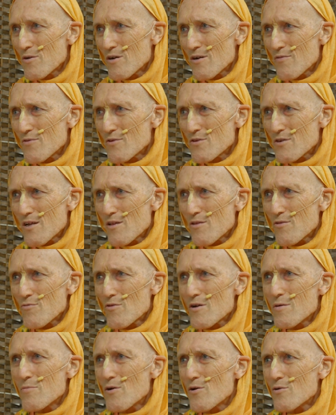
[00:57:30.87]
but if you say
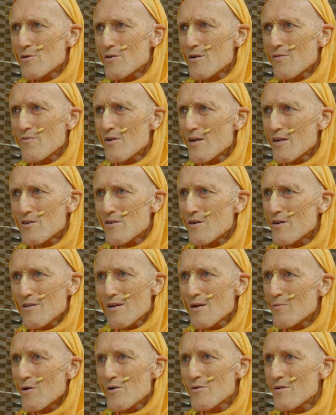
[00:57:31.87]
three modes of nature,
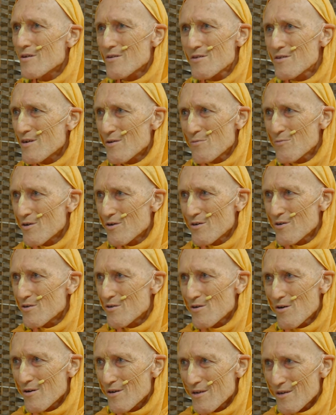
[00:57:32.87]
they won't understand what you're
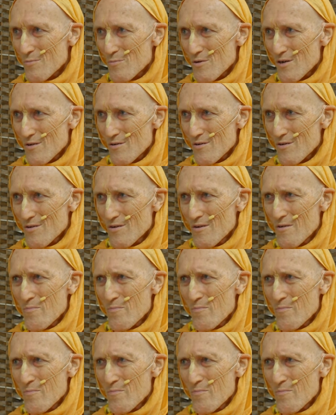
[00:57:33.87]
talking about.